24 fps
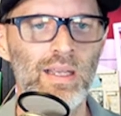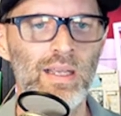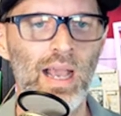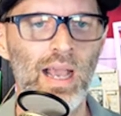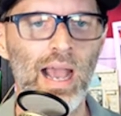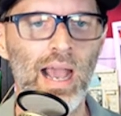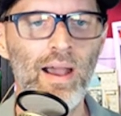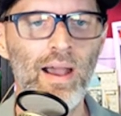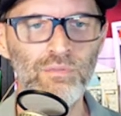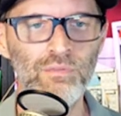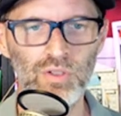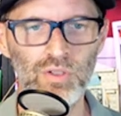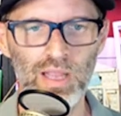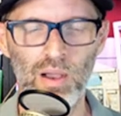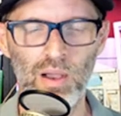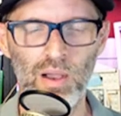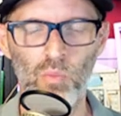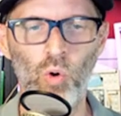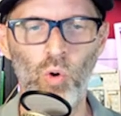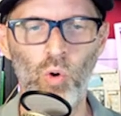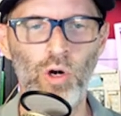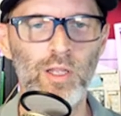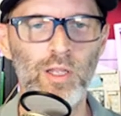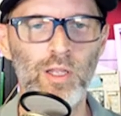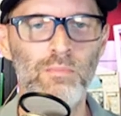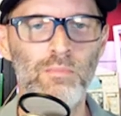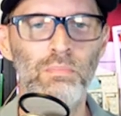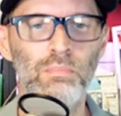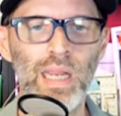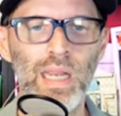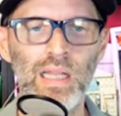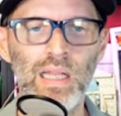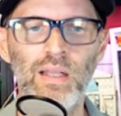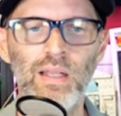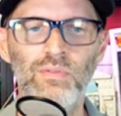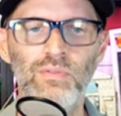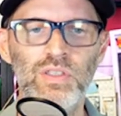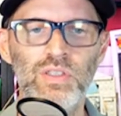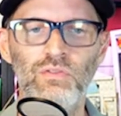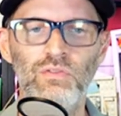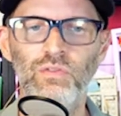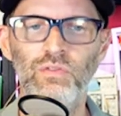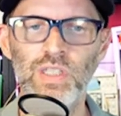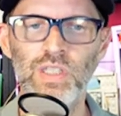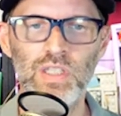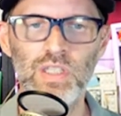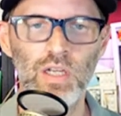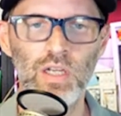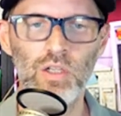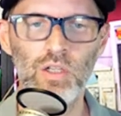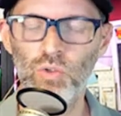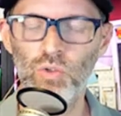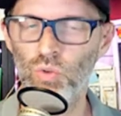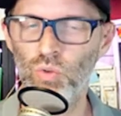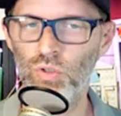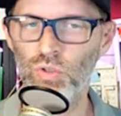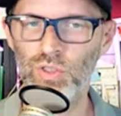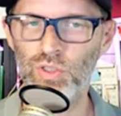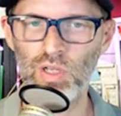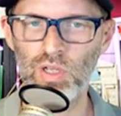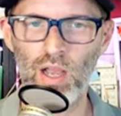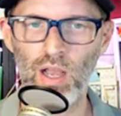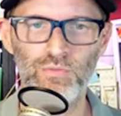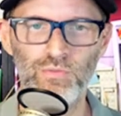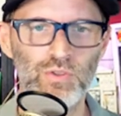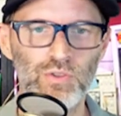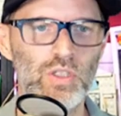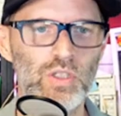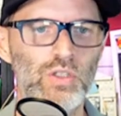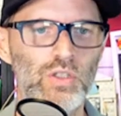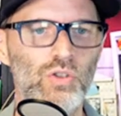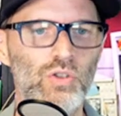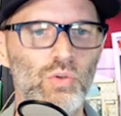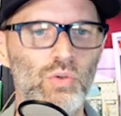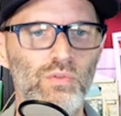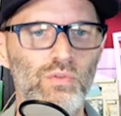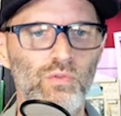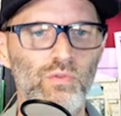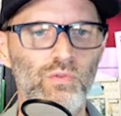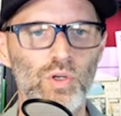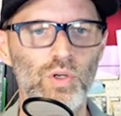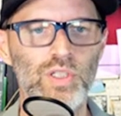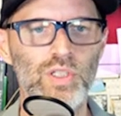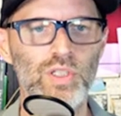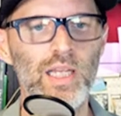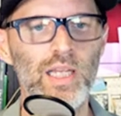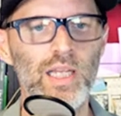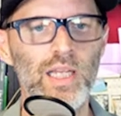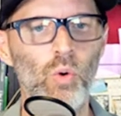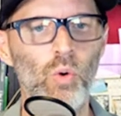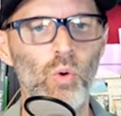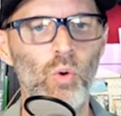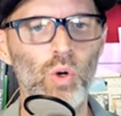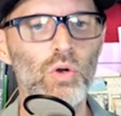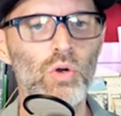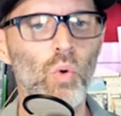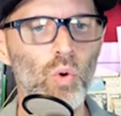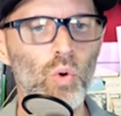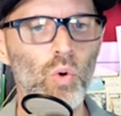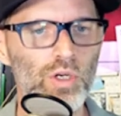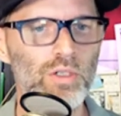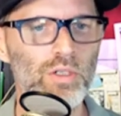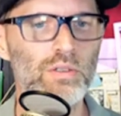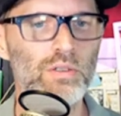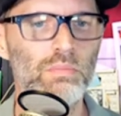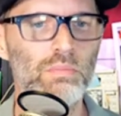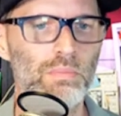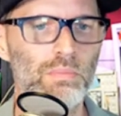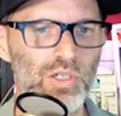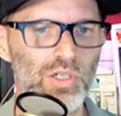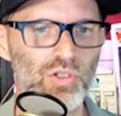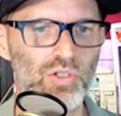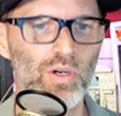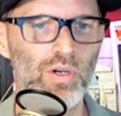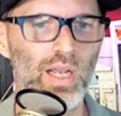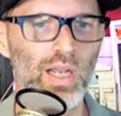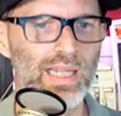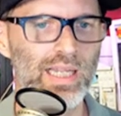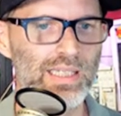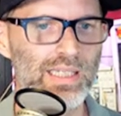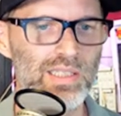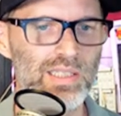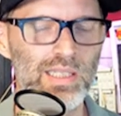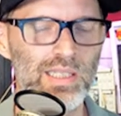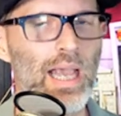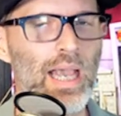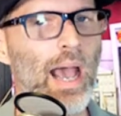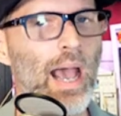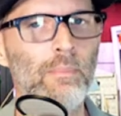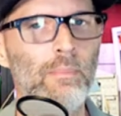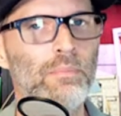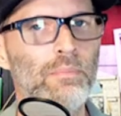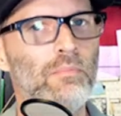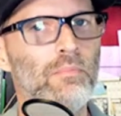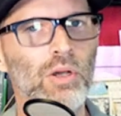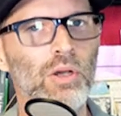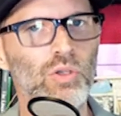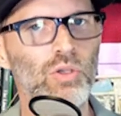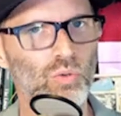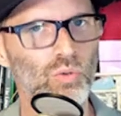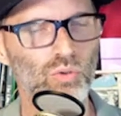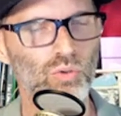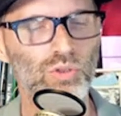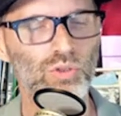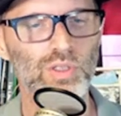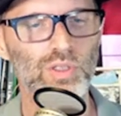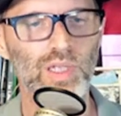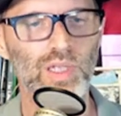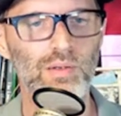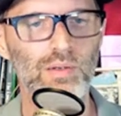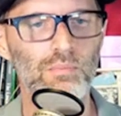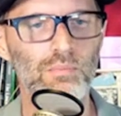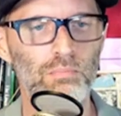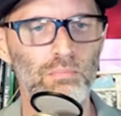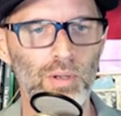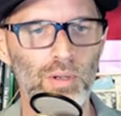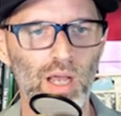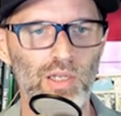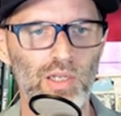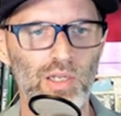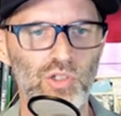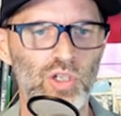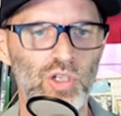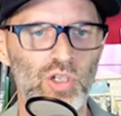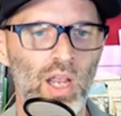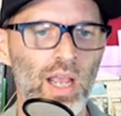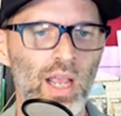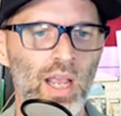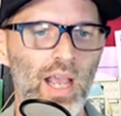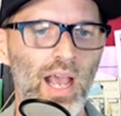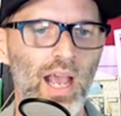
After that warning, bailiffs visited Google's offices to enforce a court ordered measure against the app, but Google didn't budge.